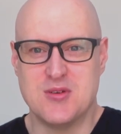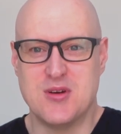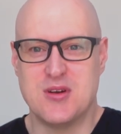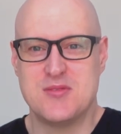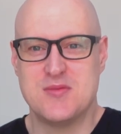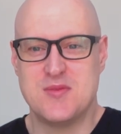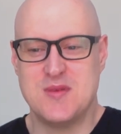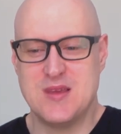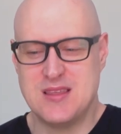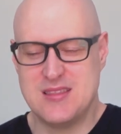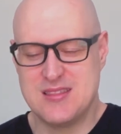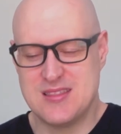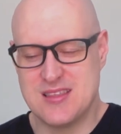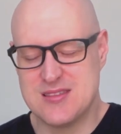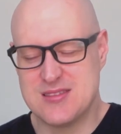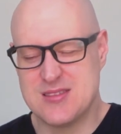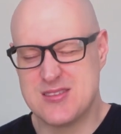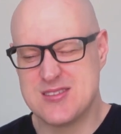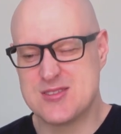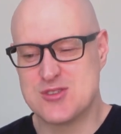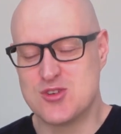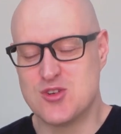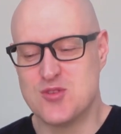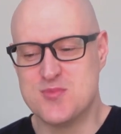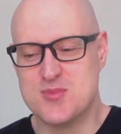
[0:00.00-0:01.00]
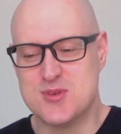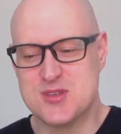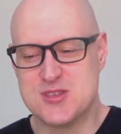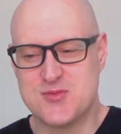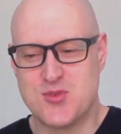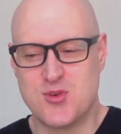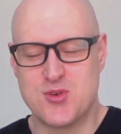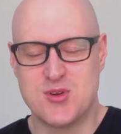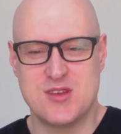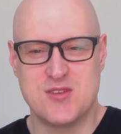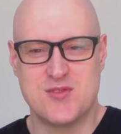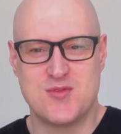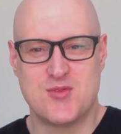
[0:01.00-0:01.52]
I think that this Opus
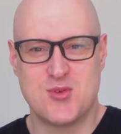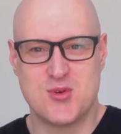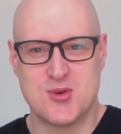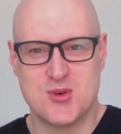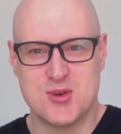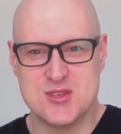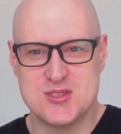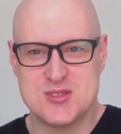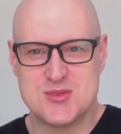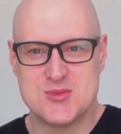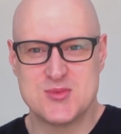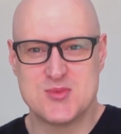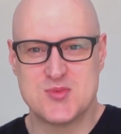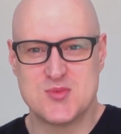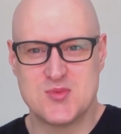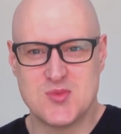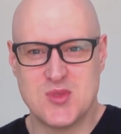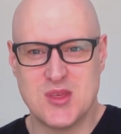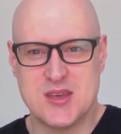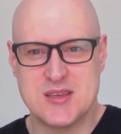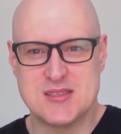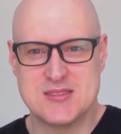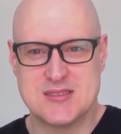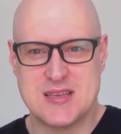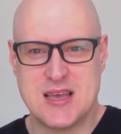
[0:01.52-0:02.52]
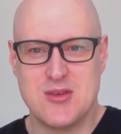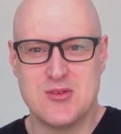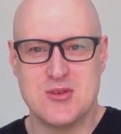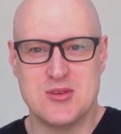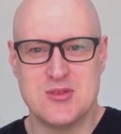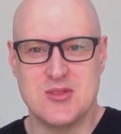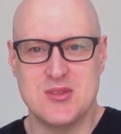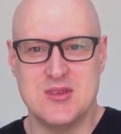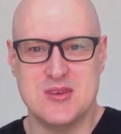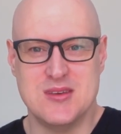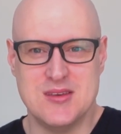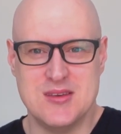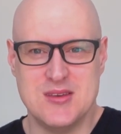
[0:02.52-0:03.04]
44 is like
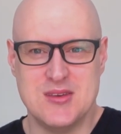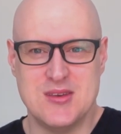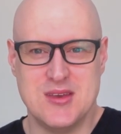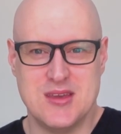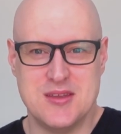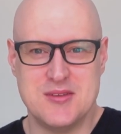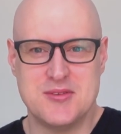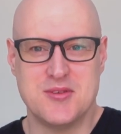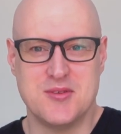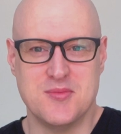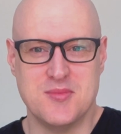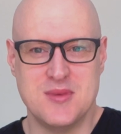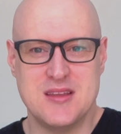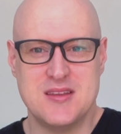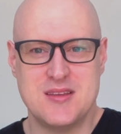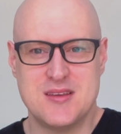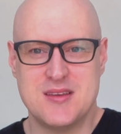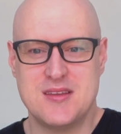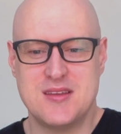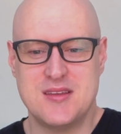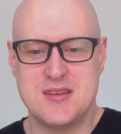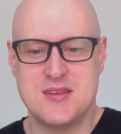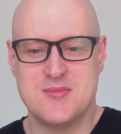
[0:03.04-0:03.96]
solidly intermediate,